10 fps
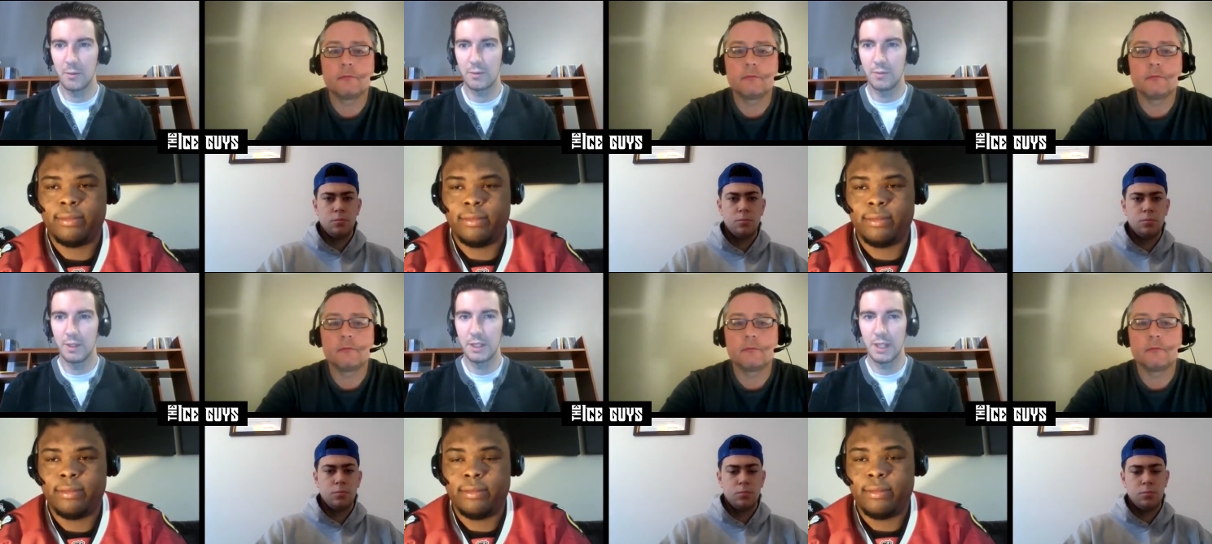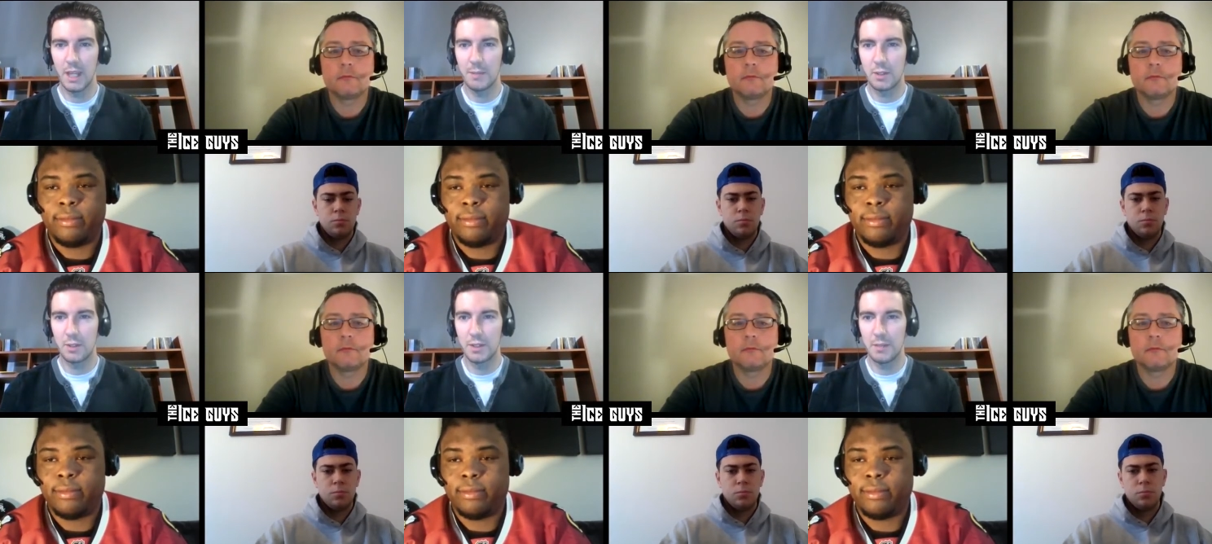Speaker 1: in their most recent
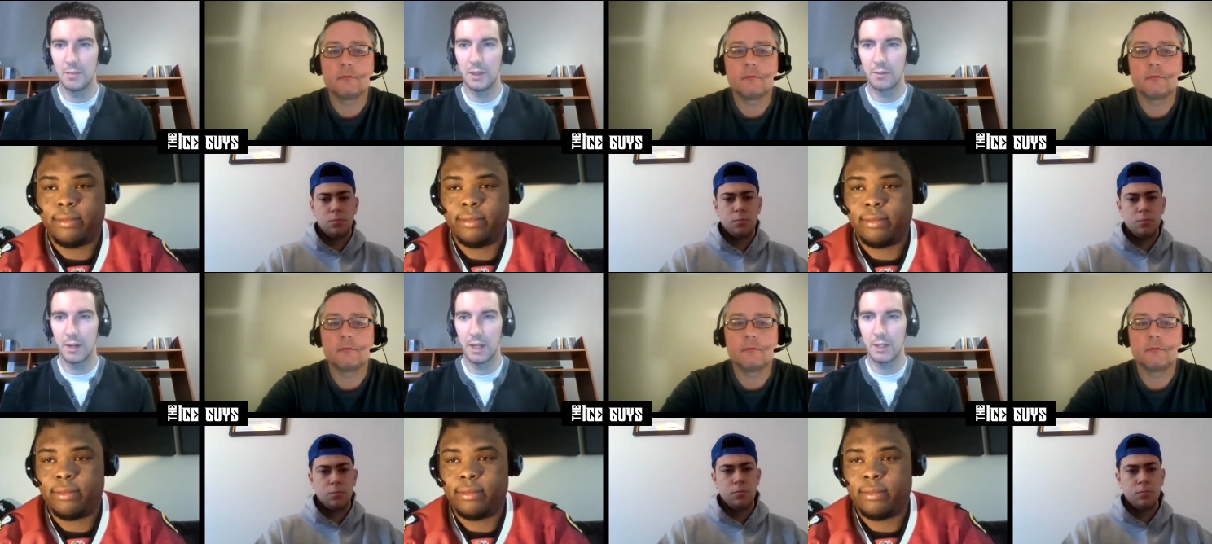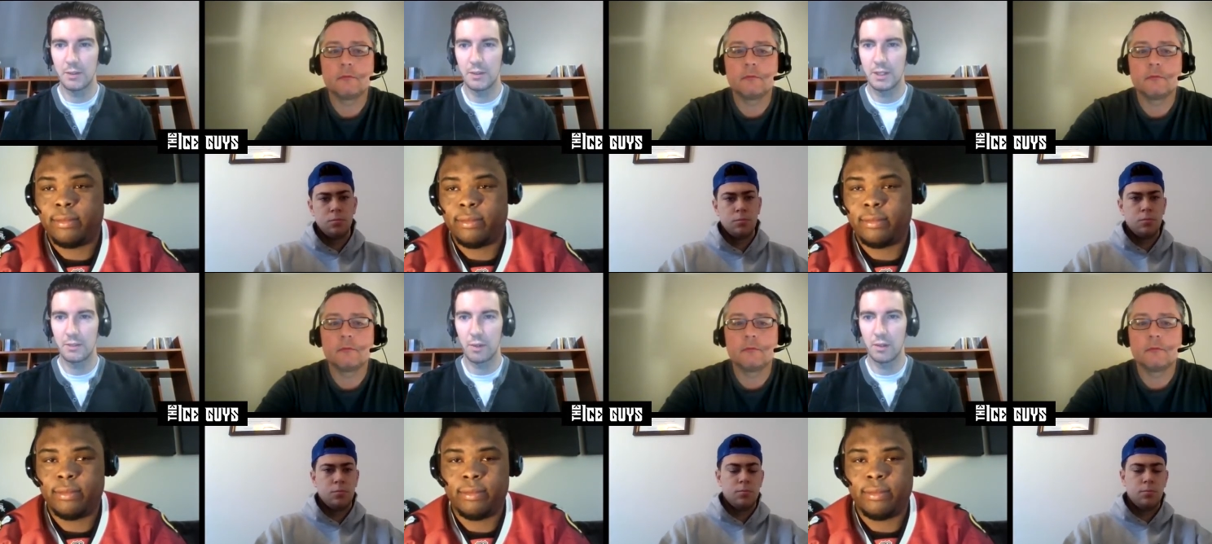games. Jersey beat the
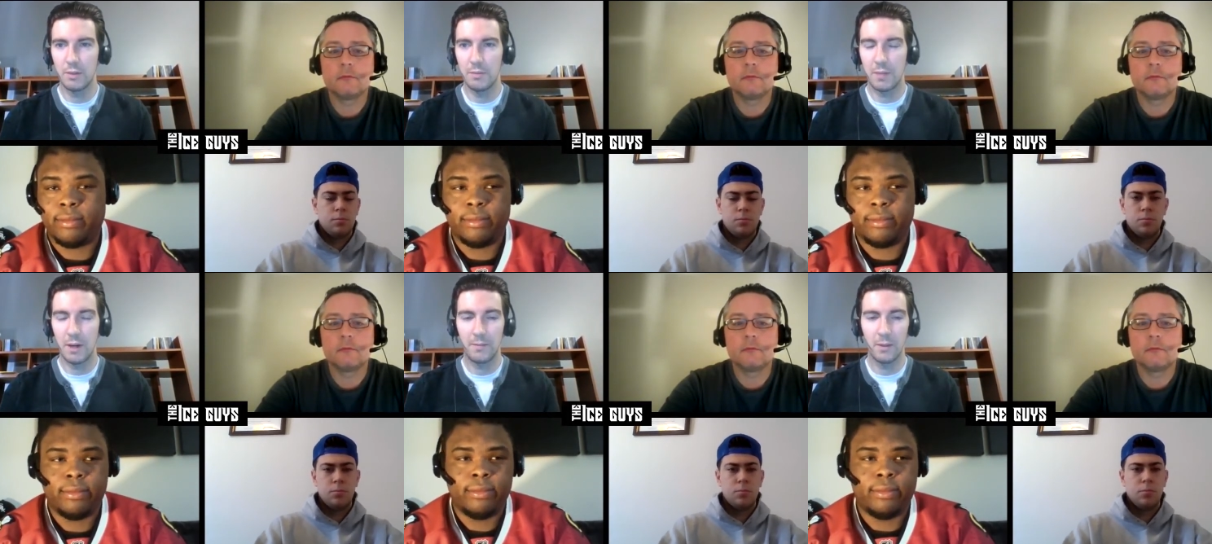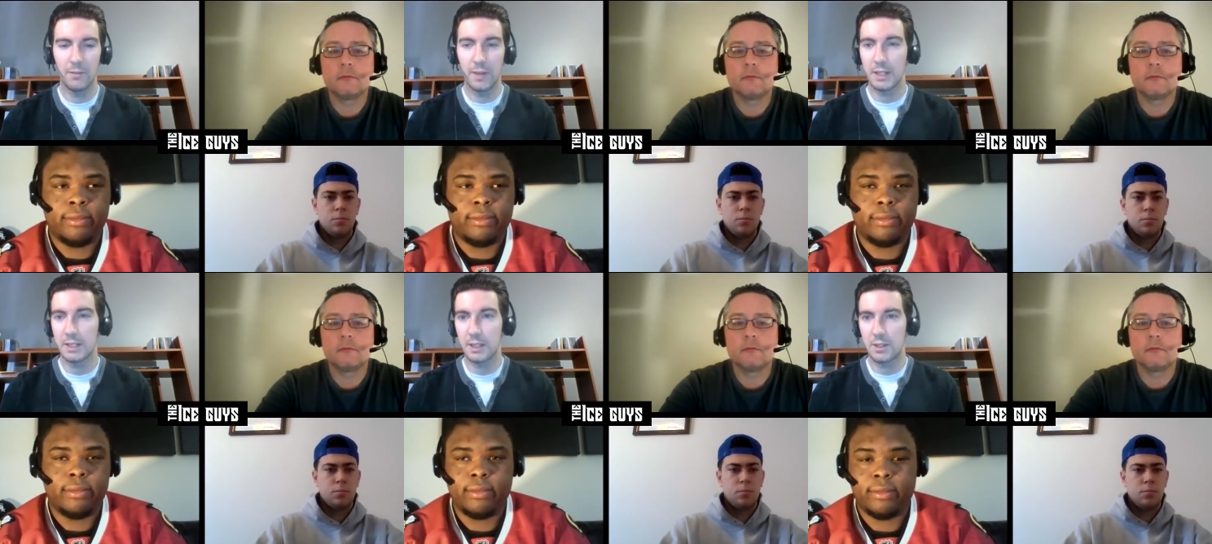Rangers. Toronto beat Buffalo. If
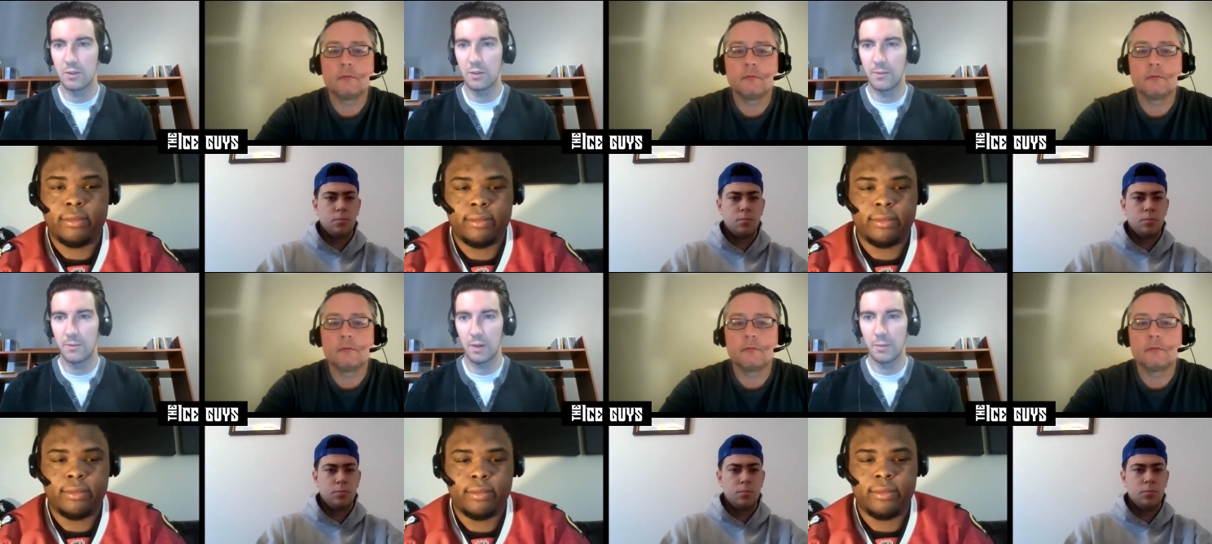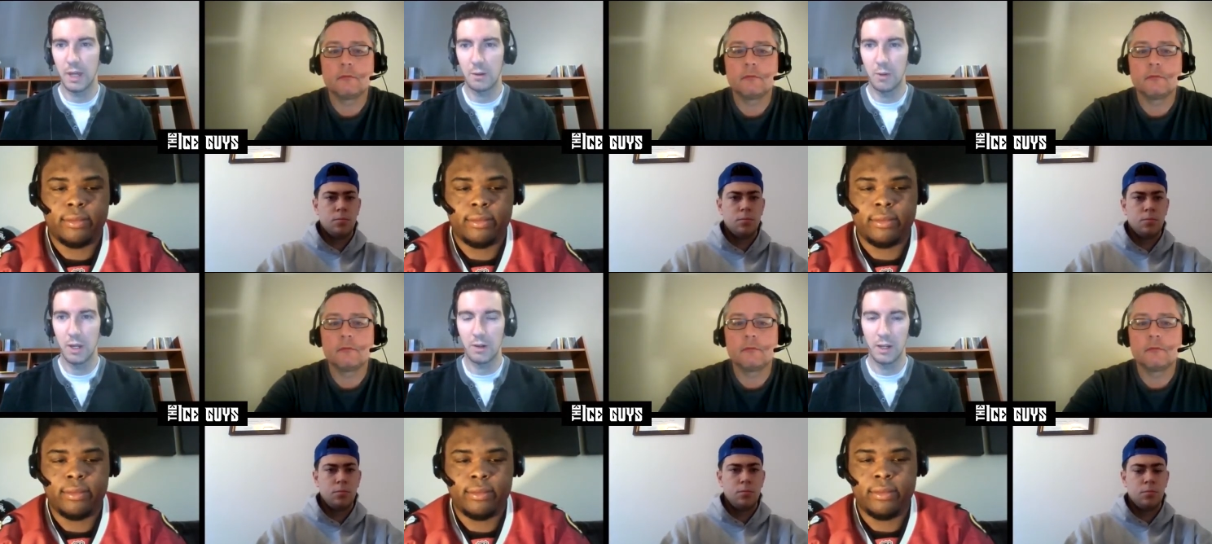that stays true to form, you got a
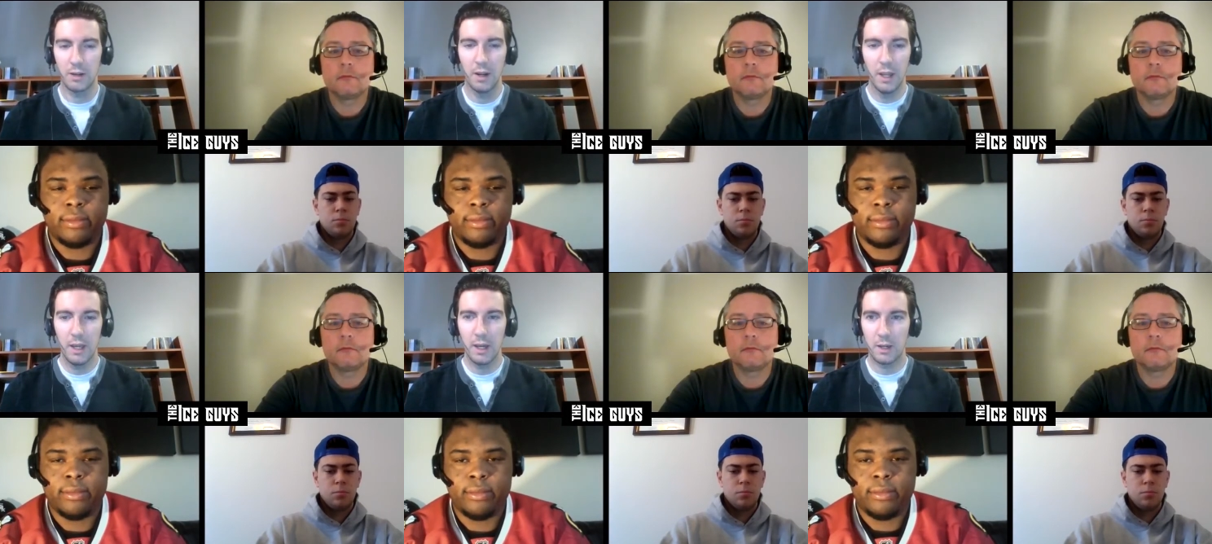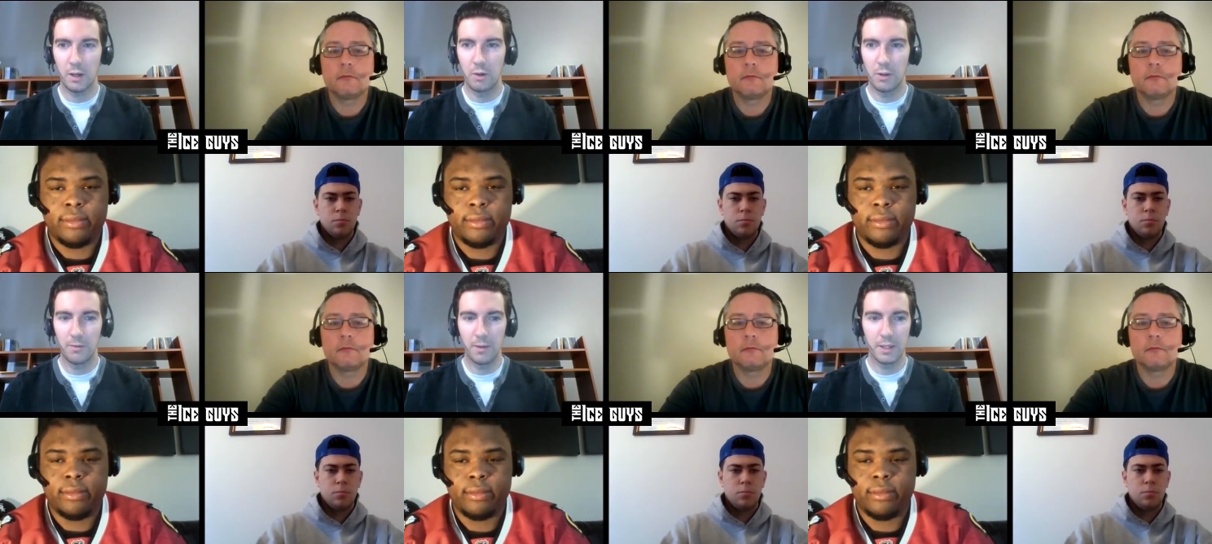winner here uh, going
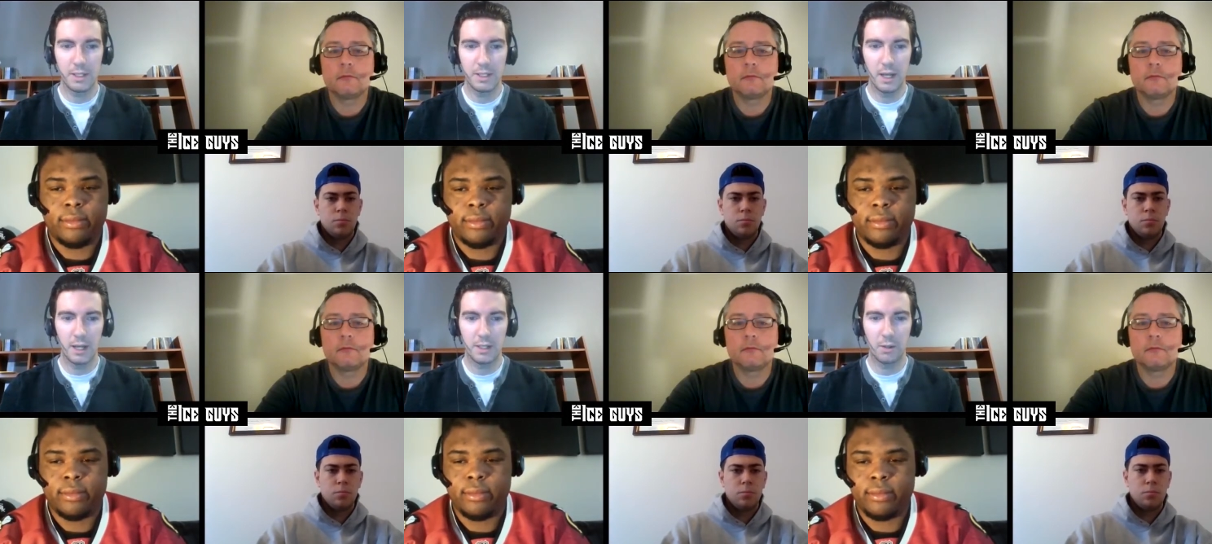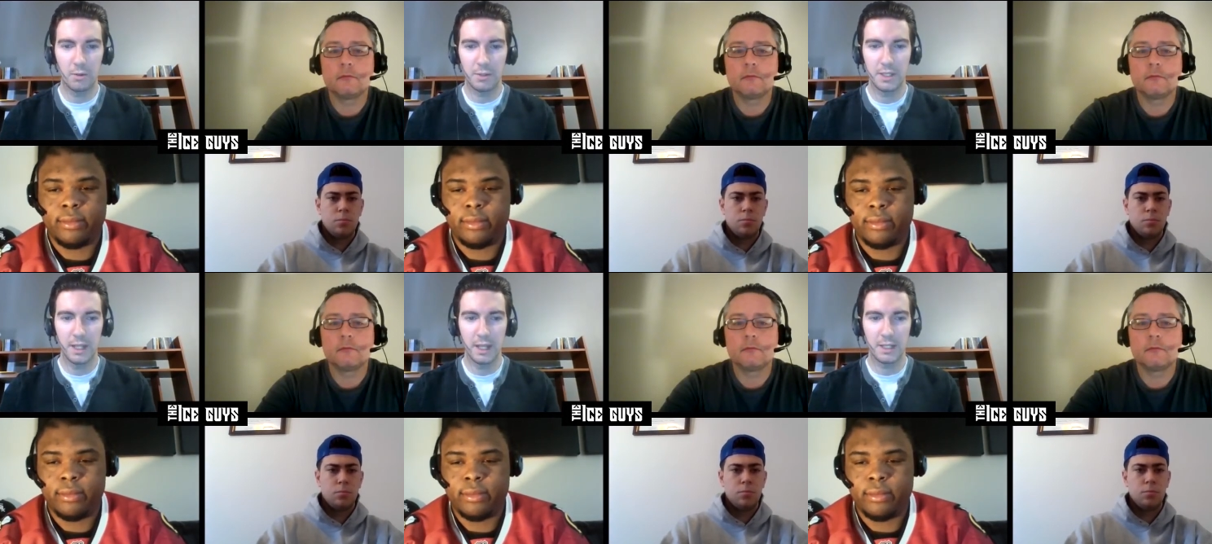over this uh, total
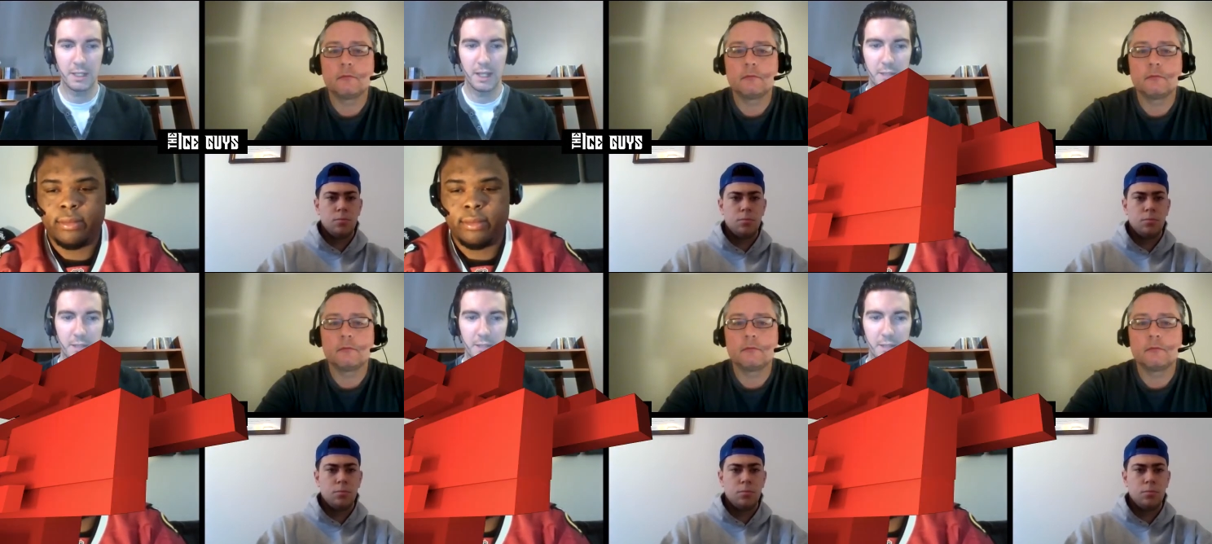sitting at